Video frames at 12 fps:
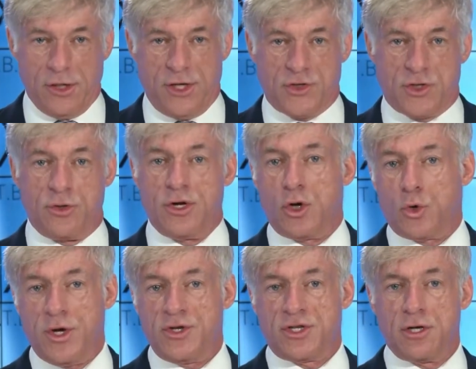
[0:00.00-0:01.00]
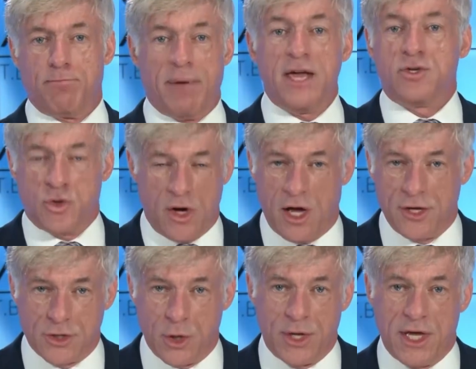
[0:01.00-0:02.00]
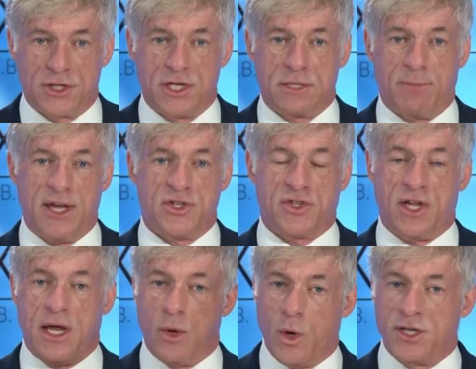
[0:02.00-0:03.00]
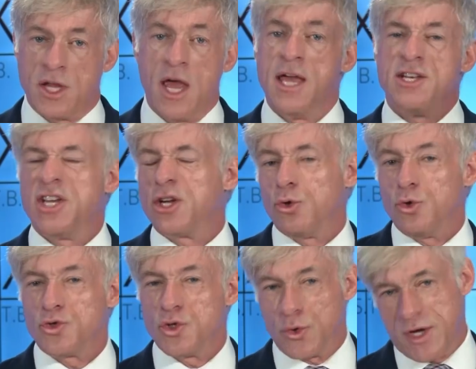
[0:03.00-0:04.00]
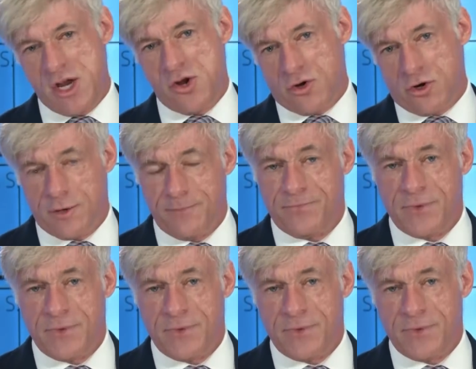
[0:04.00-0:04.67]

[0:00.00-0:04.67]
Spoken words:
list or increase their Patreon donations by saying what tickles your ear?